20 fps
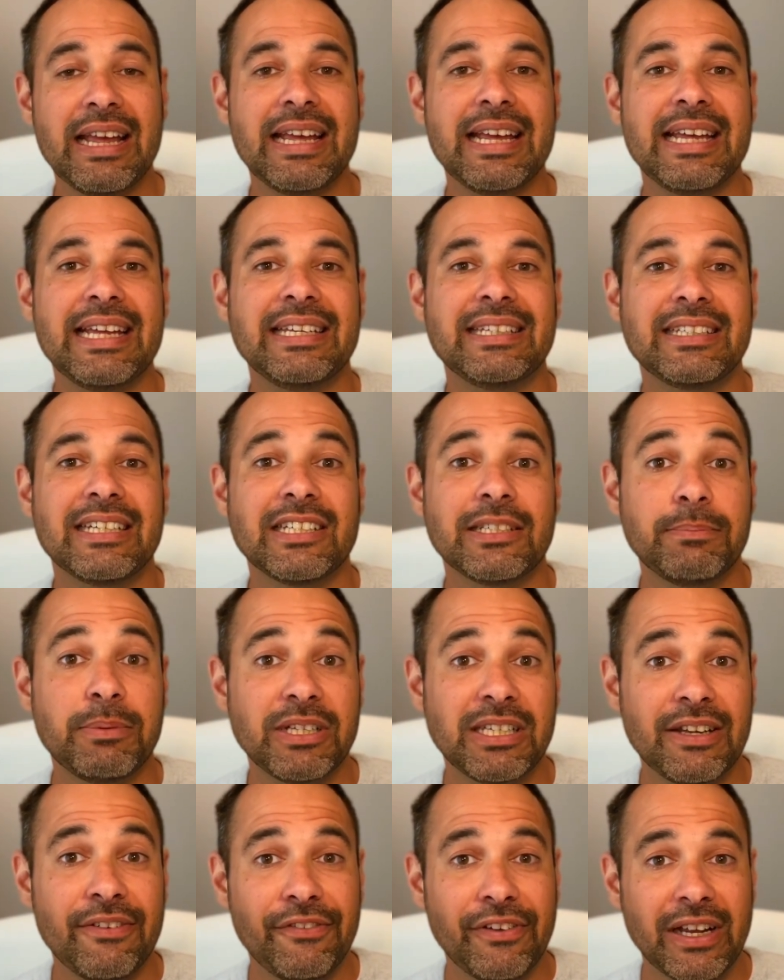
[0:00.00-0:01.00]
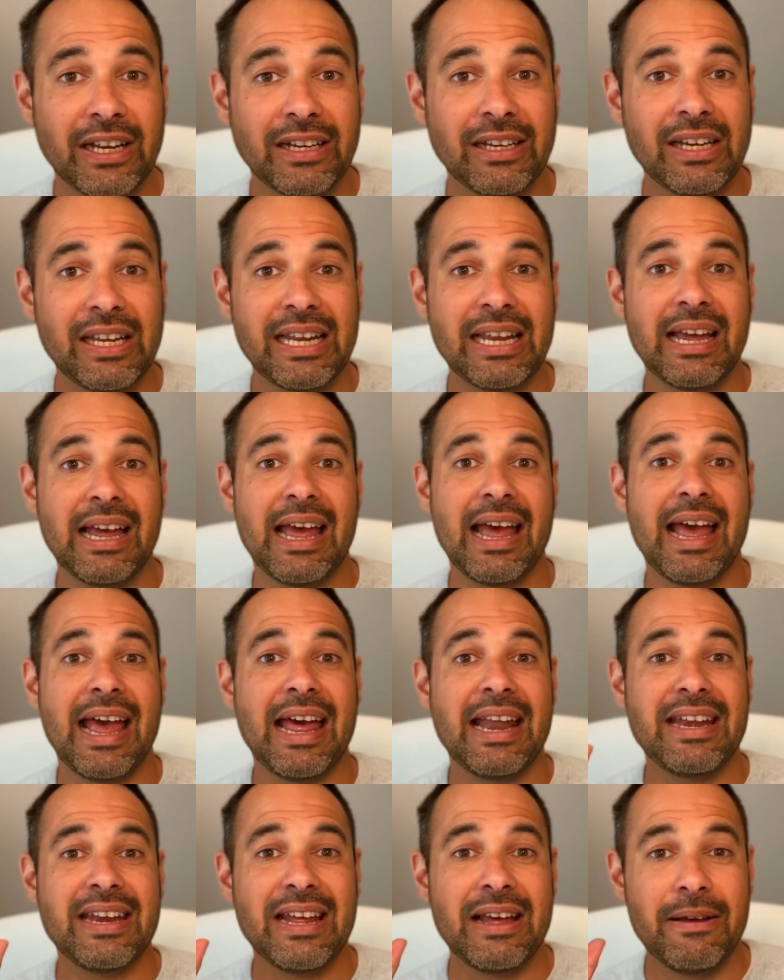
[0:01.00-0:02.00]
is specifically
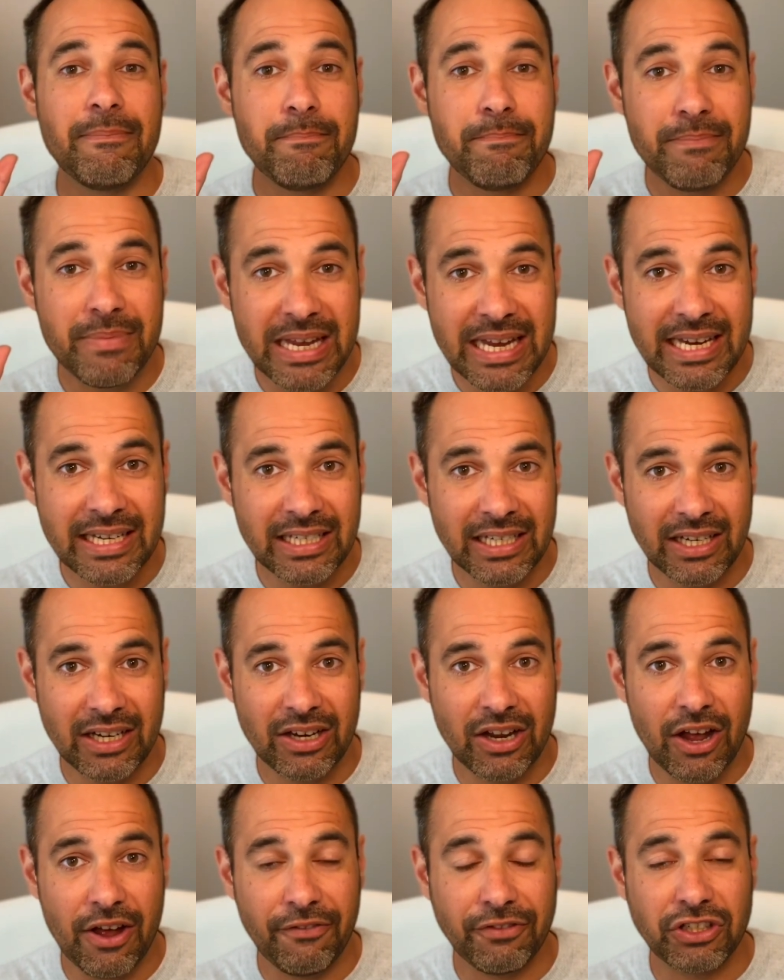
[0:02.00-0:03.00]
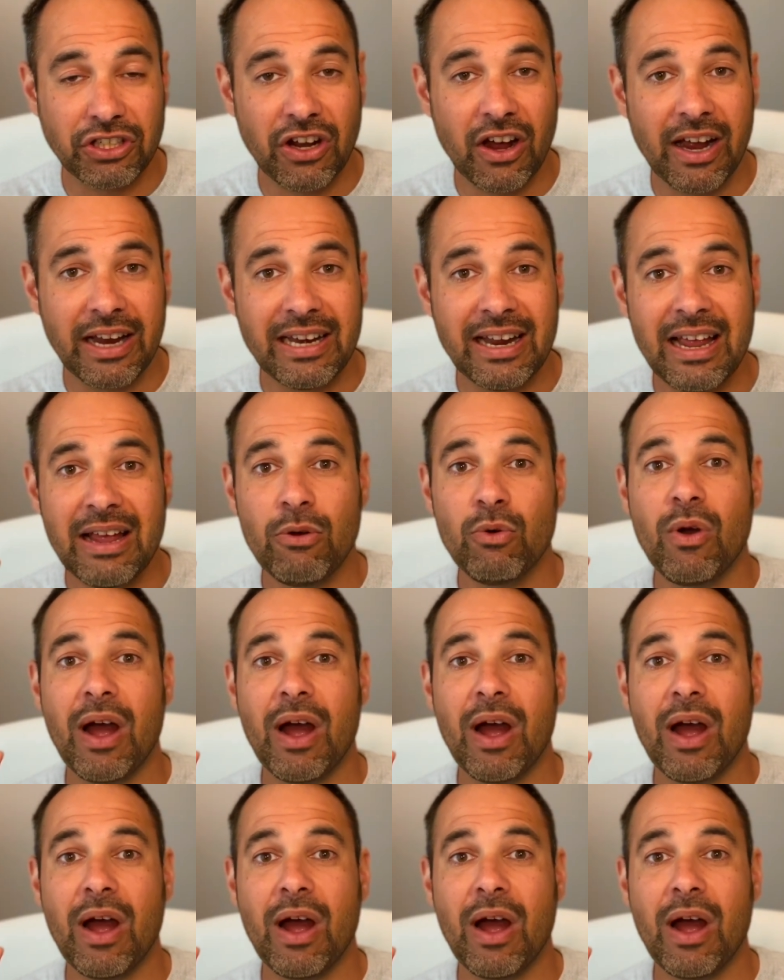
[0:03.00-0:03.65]
a median nerve sign